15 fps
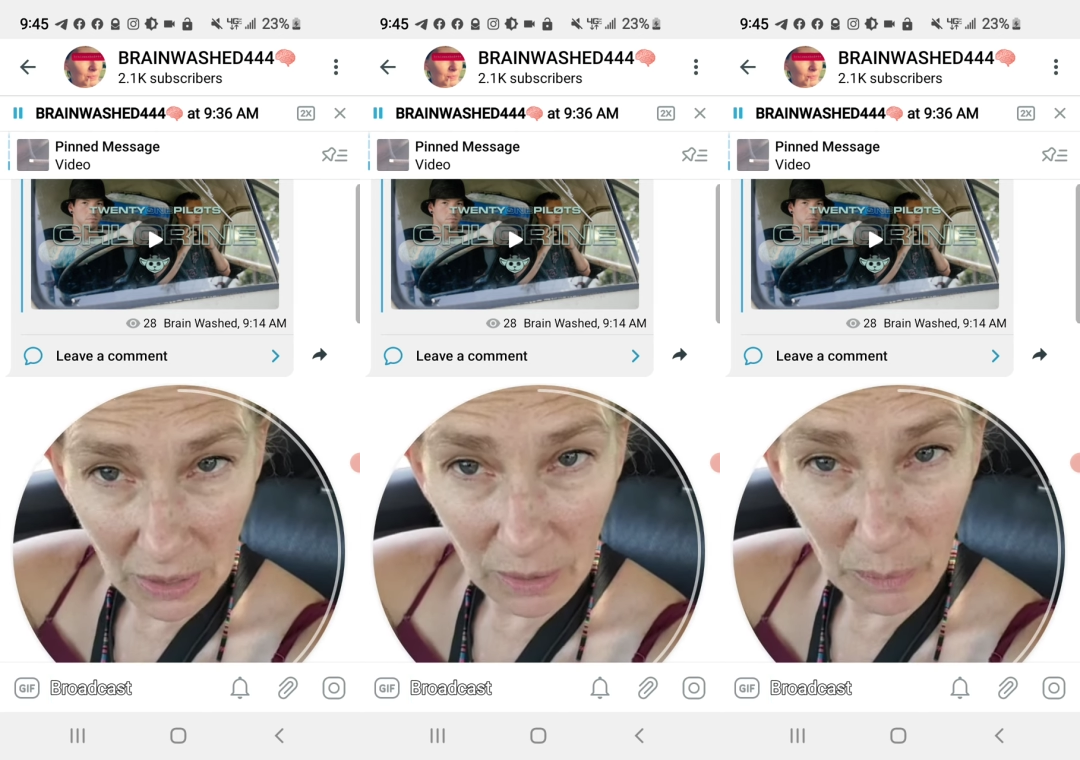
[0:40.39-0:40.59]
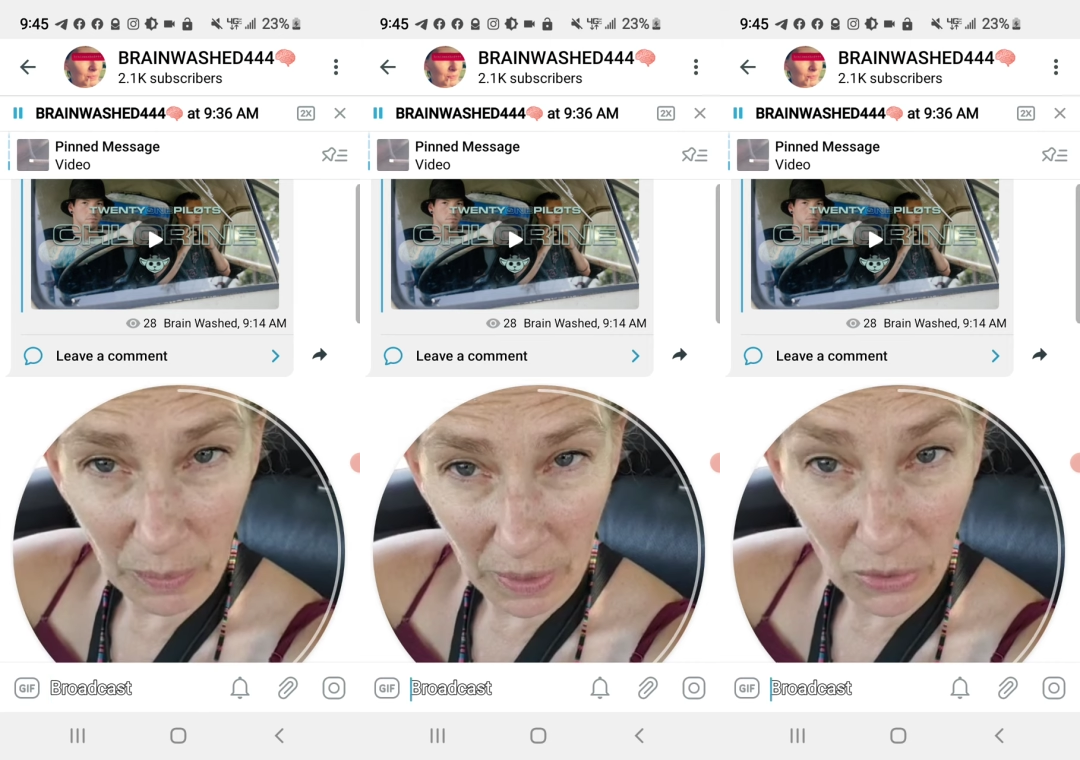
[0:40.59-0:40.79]

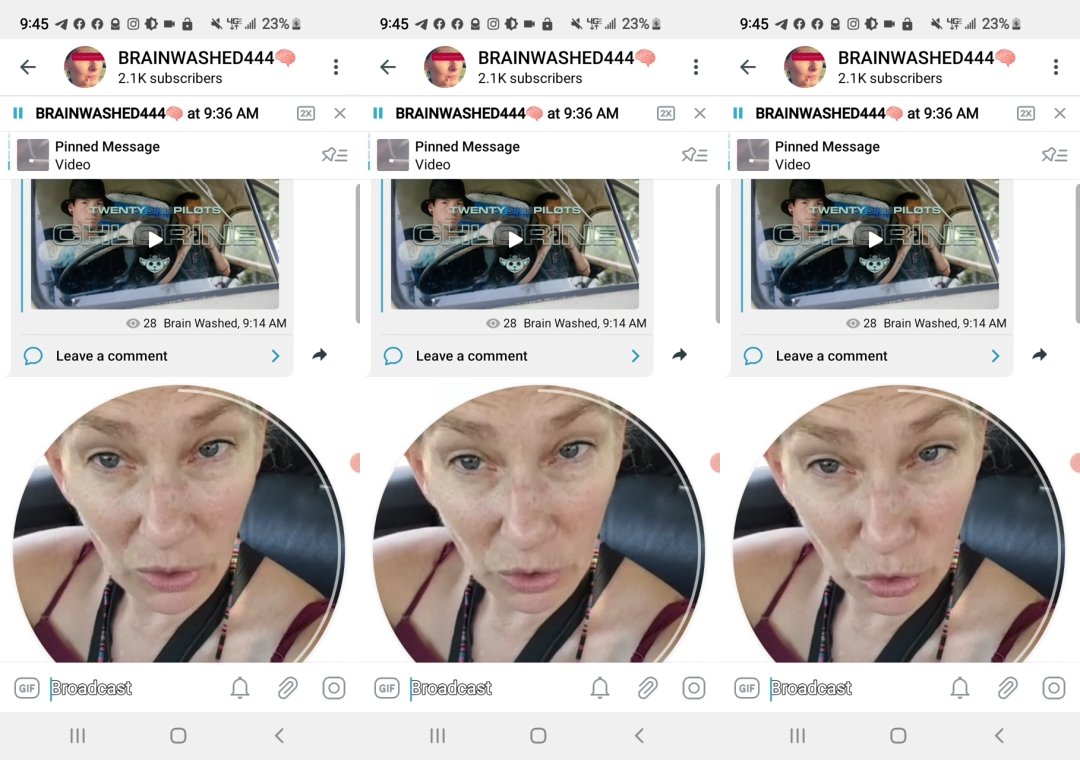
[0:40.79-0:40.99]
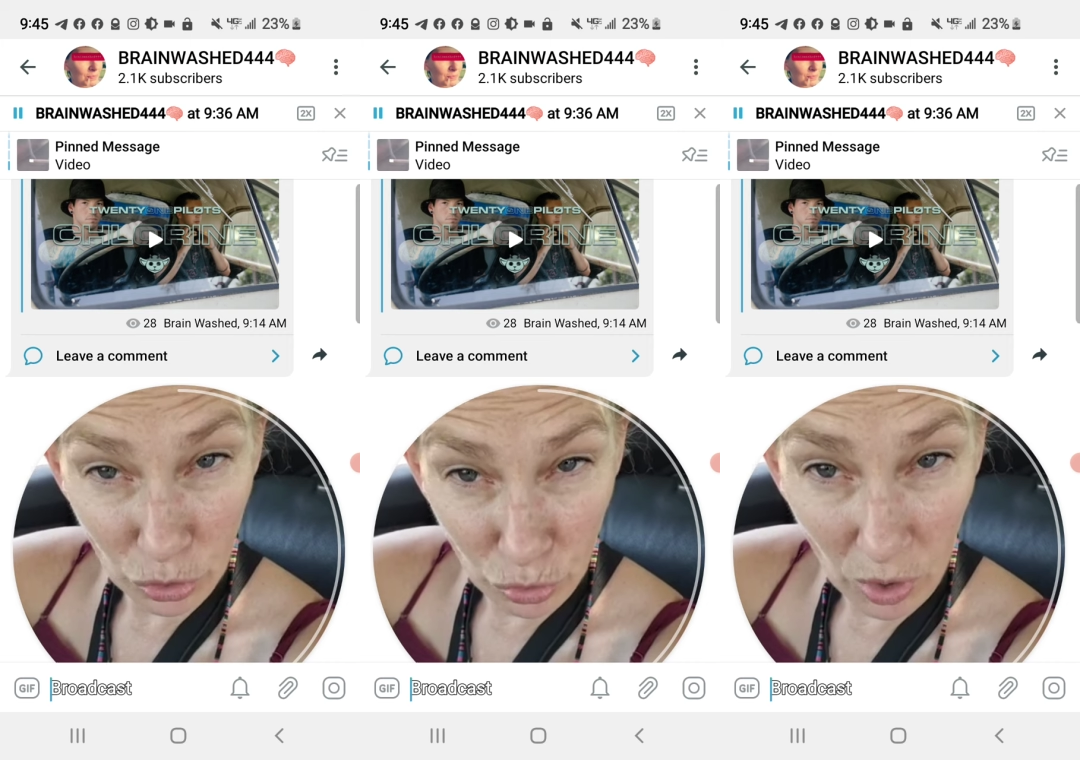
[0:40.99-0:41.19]

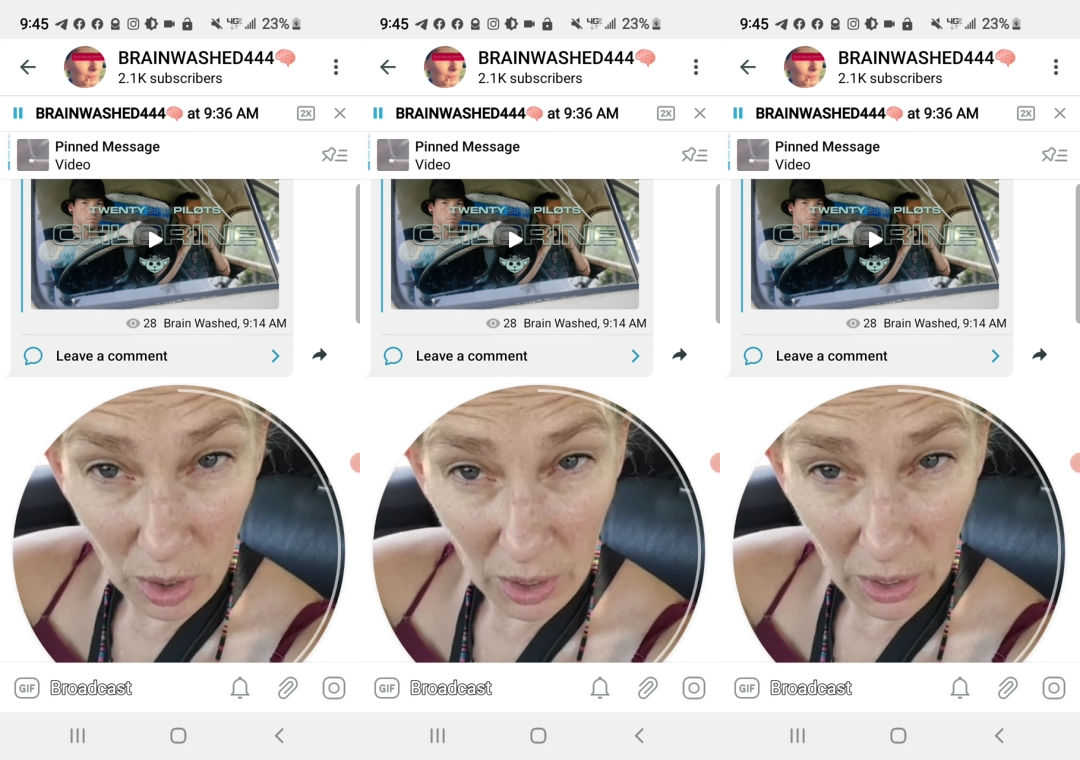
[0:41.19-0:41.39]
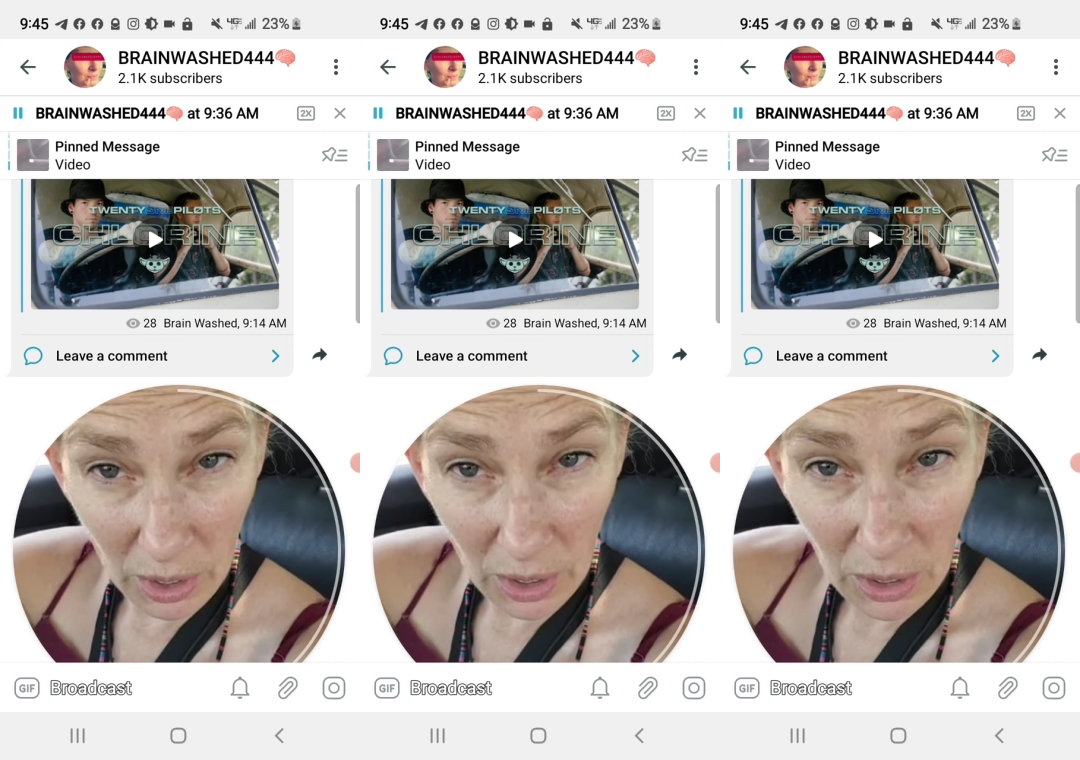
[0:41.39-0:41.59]
telepathic
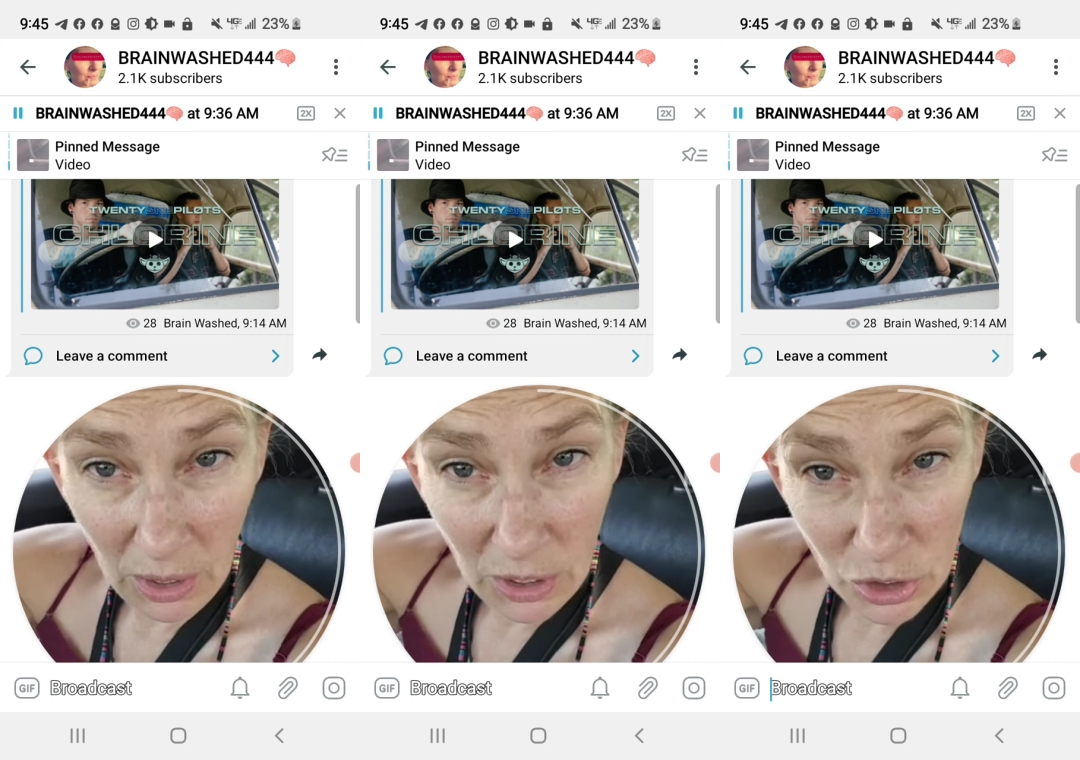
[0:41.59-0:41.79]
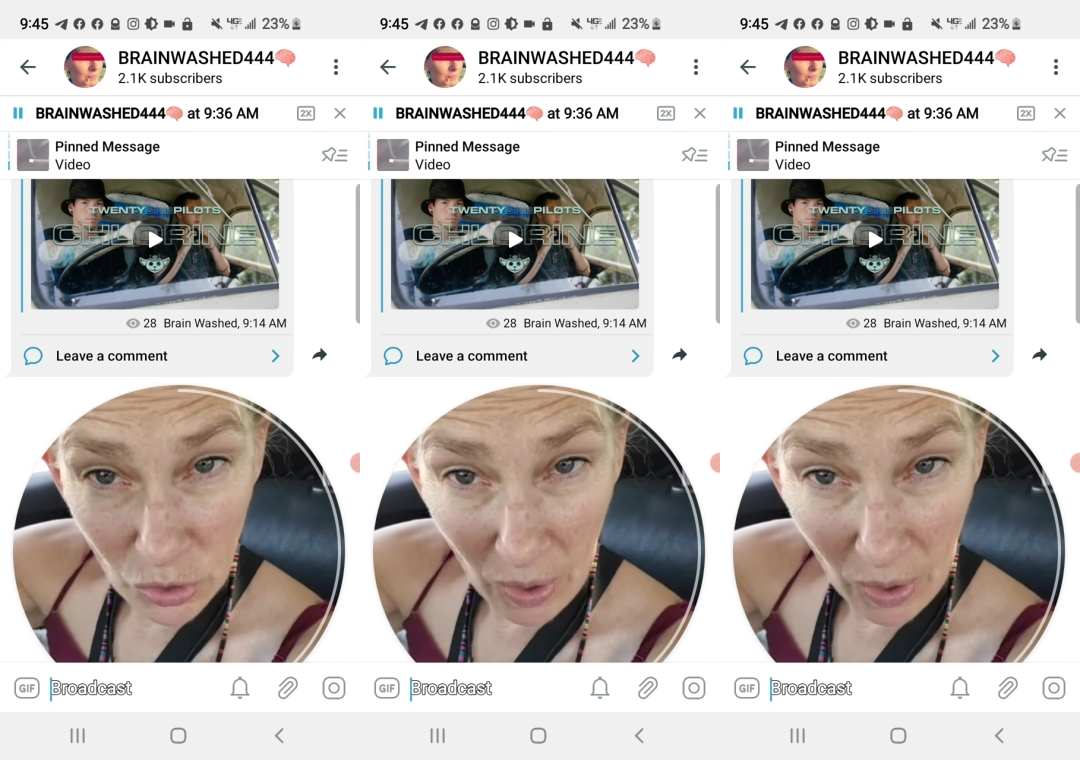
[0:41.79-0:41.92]
drugging.